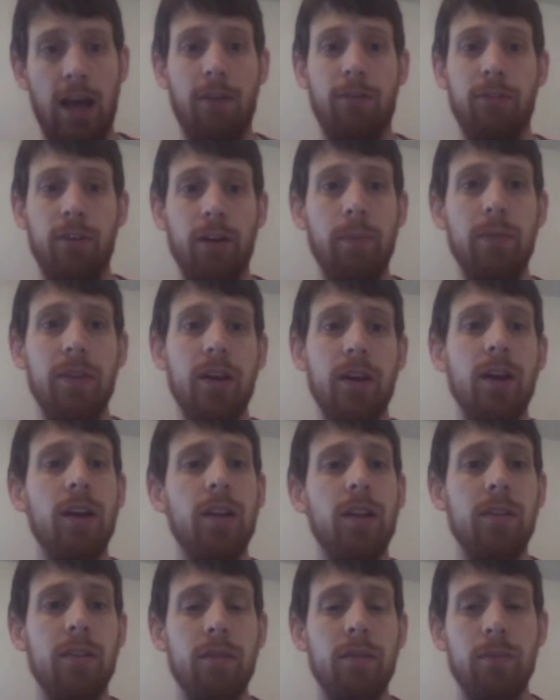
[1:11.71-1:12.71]
from
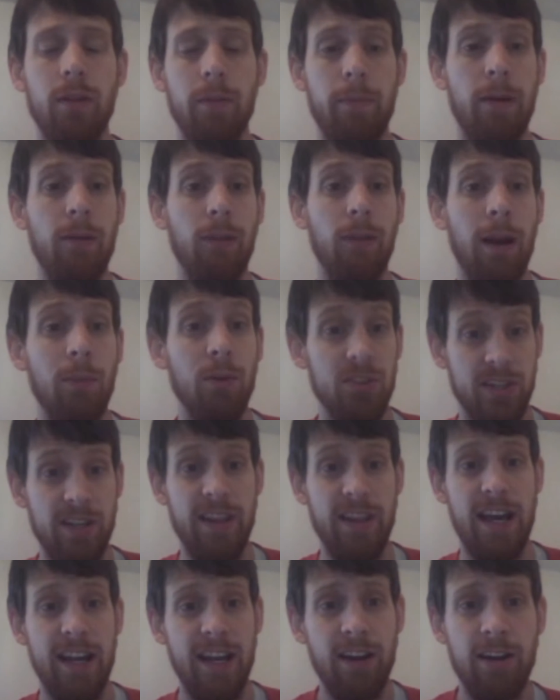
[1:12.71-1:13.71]
the rebels in
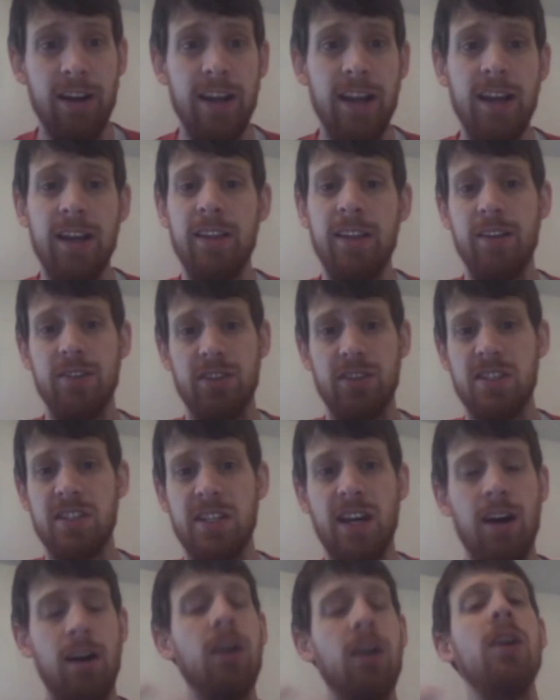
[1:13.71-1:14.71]
that area. There's a
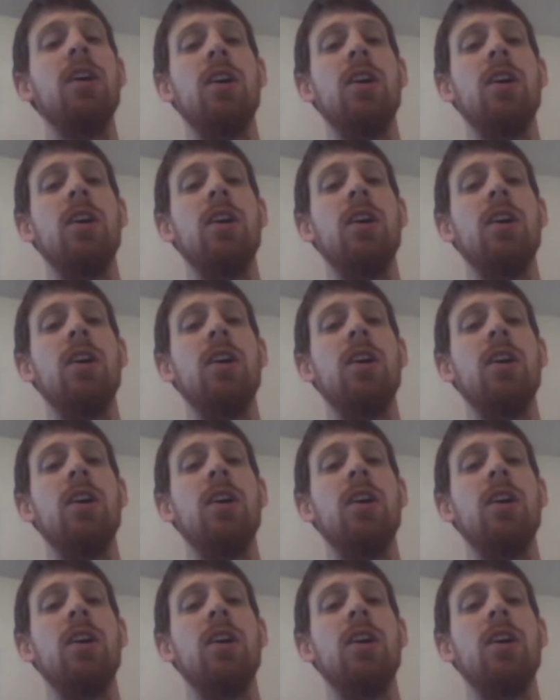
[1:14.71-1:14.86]
cell,